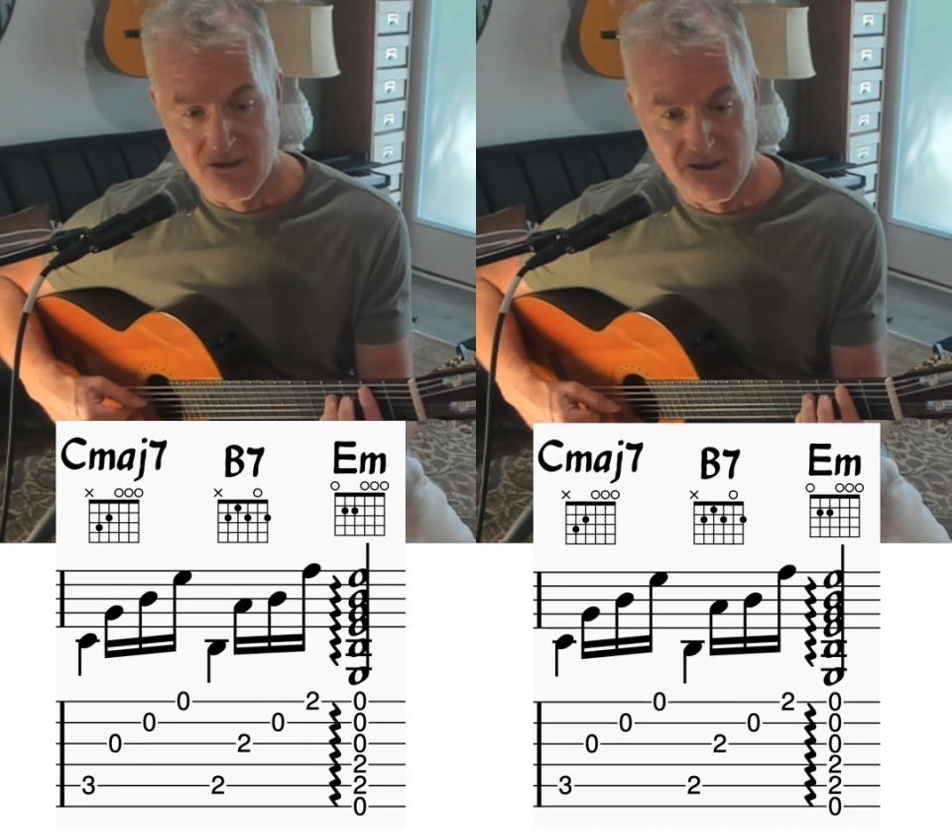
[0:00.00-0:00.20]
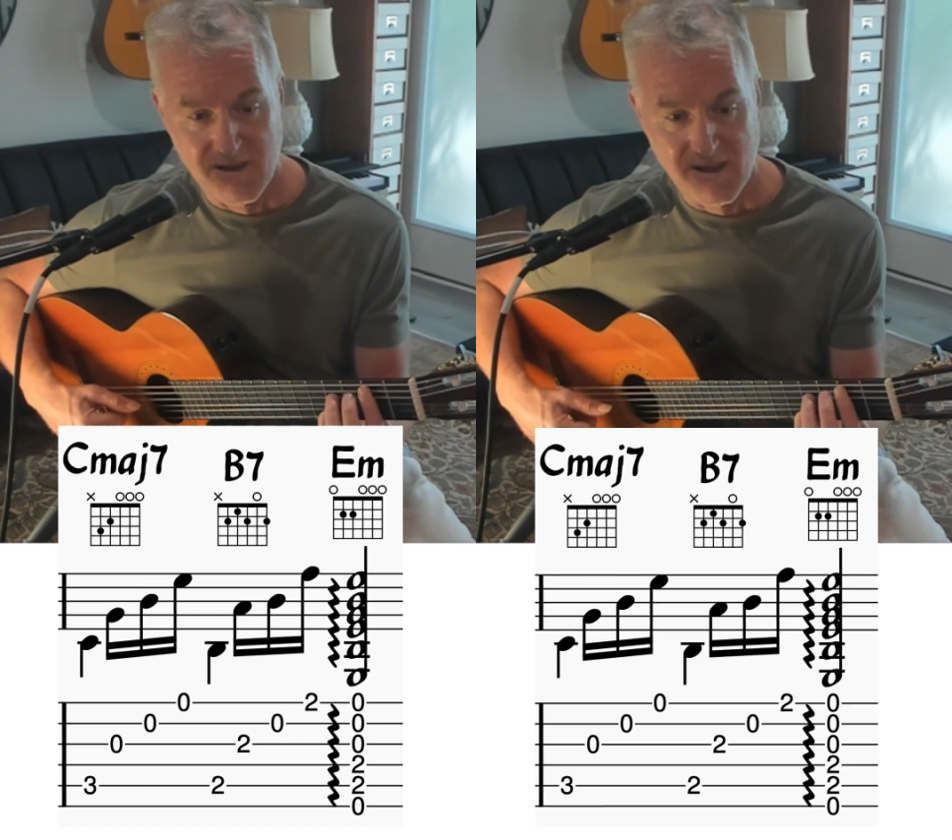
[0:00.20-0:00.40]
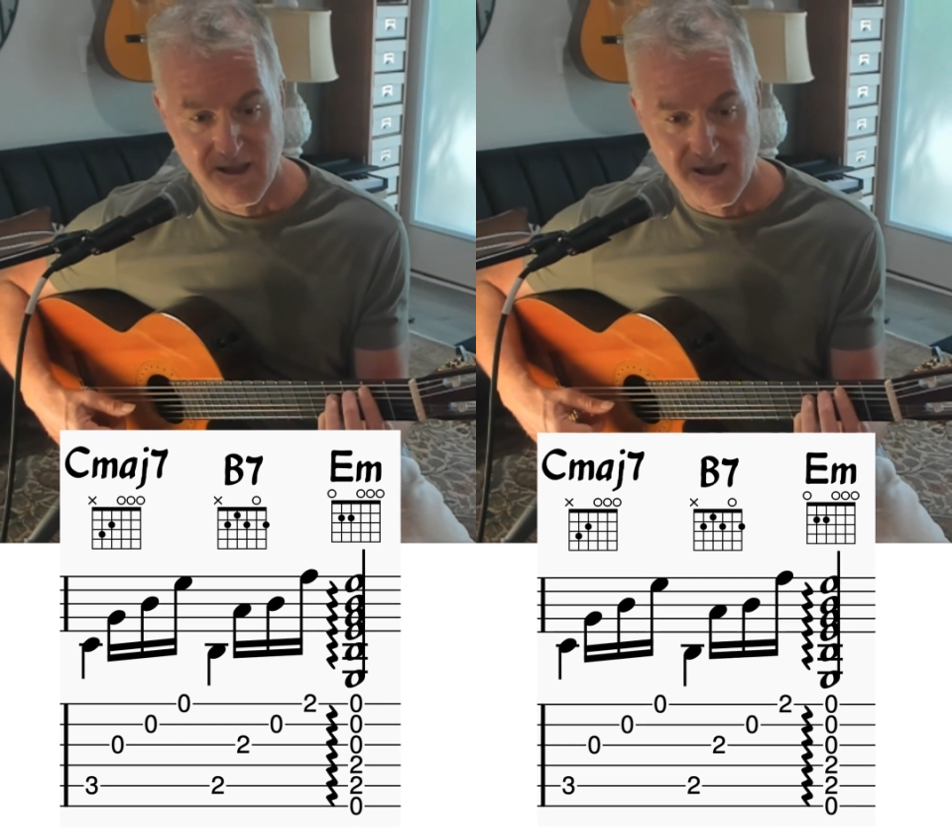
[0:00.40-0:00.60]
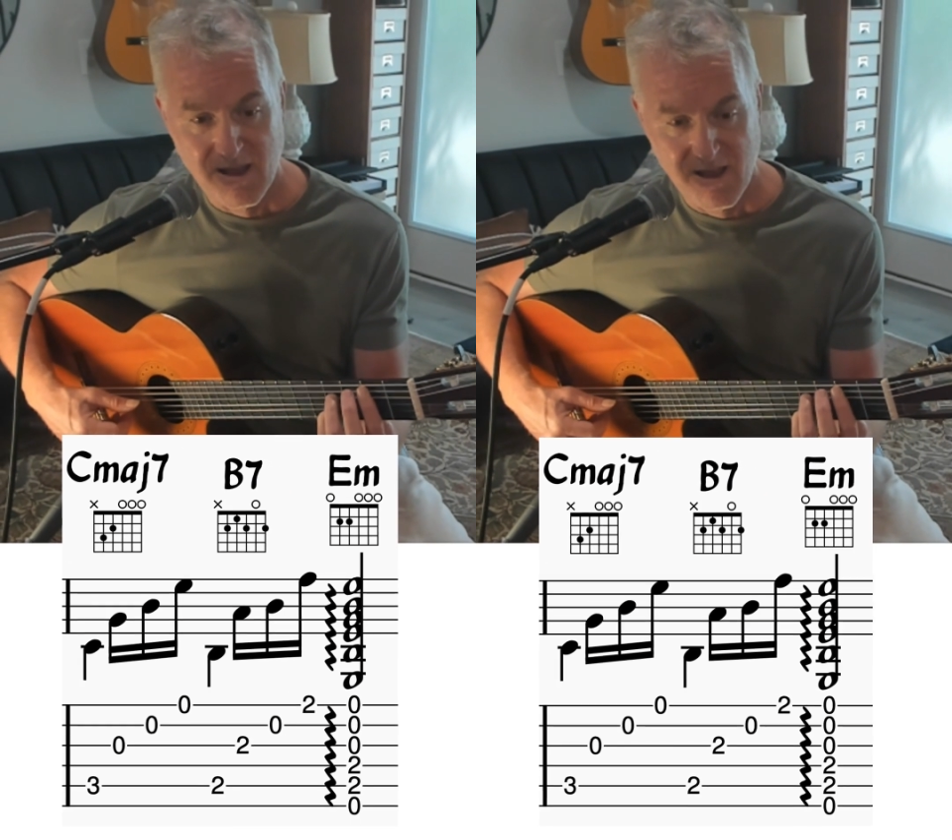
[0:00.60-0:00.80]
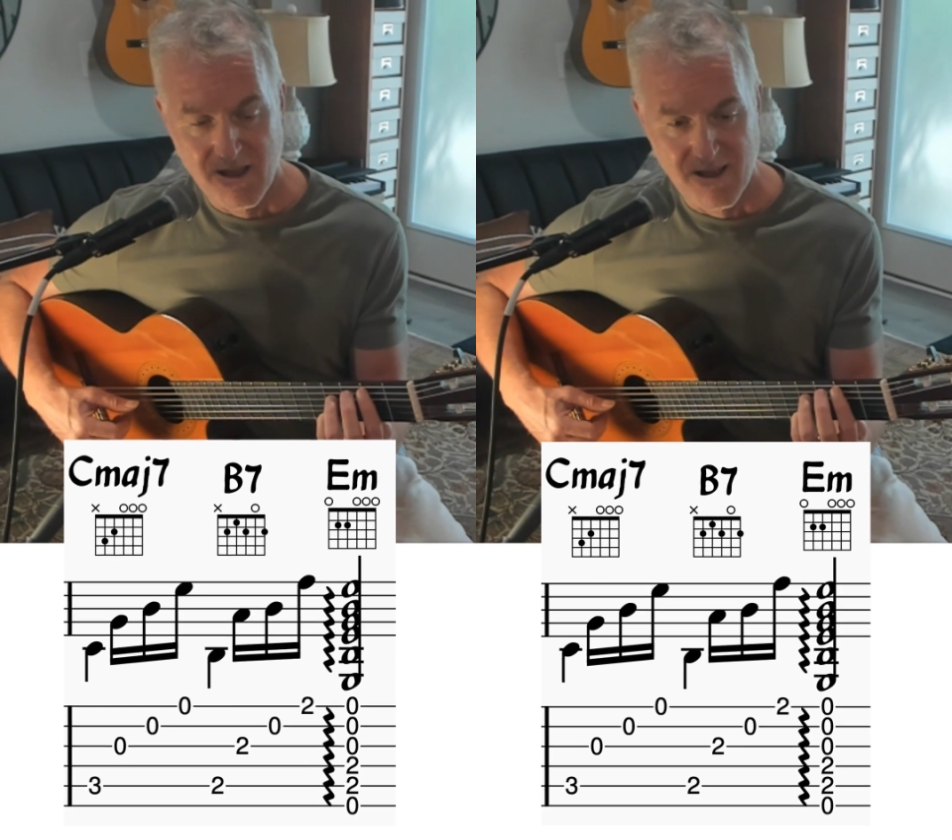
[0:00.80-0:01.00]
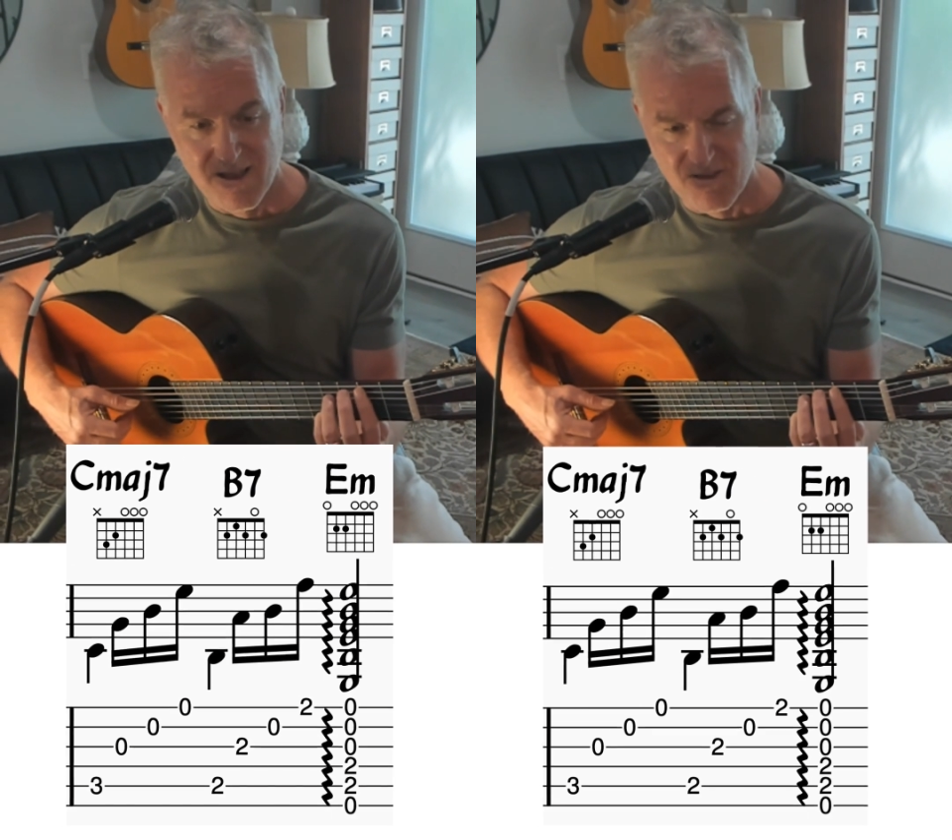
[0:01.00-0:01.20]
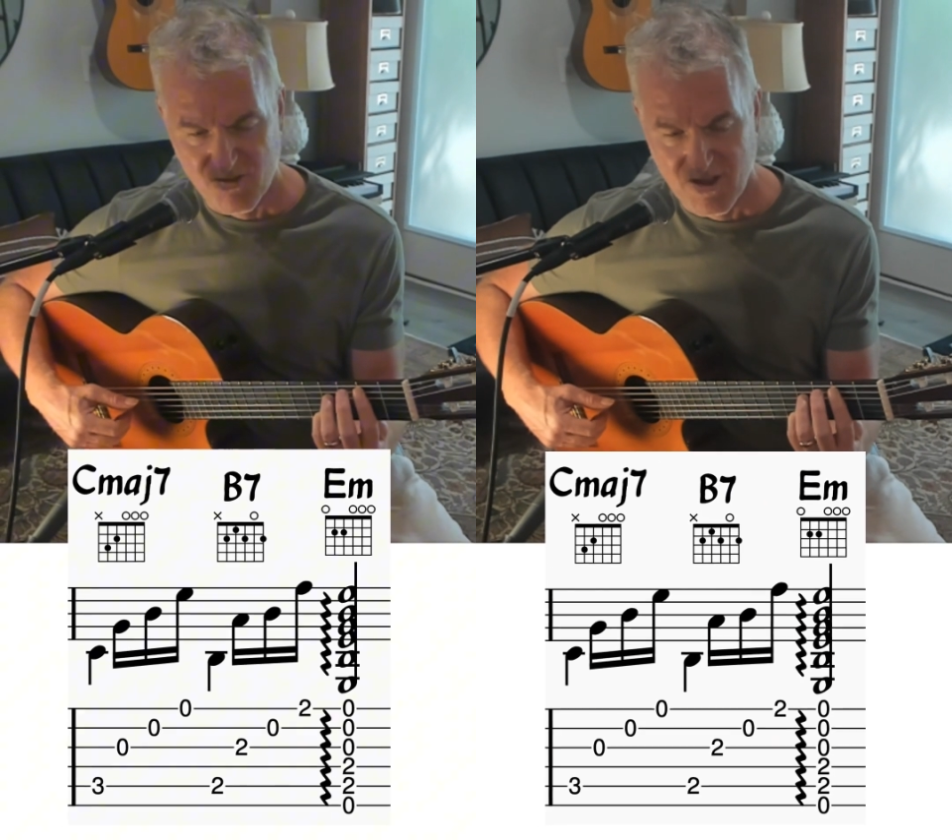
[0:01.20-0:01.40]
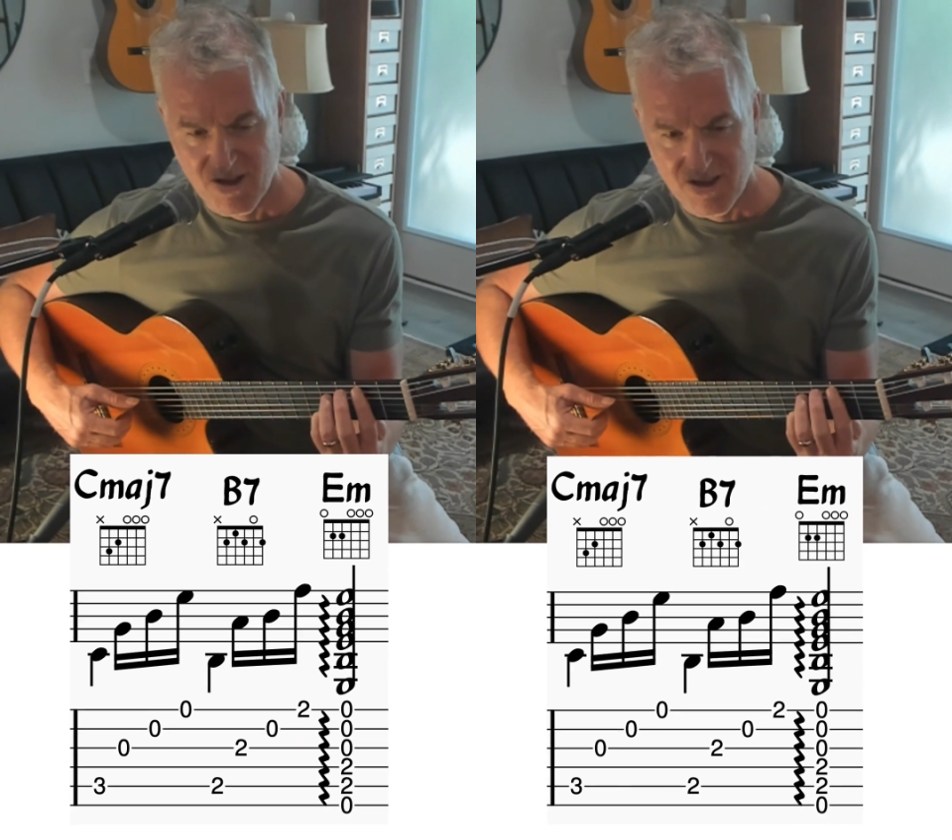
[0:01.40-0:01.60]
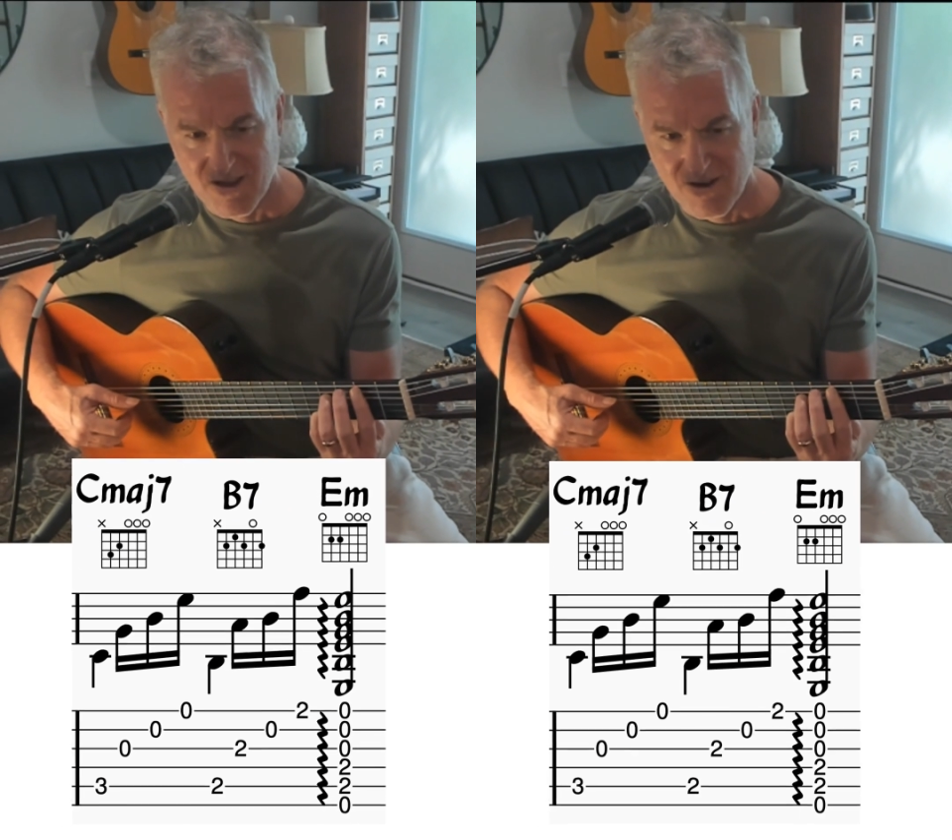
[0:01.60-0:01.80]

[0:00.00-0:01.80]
So you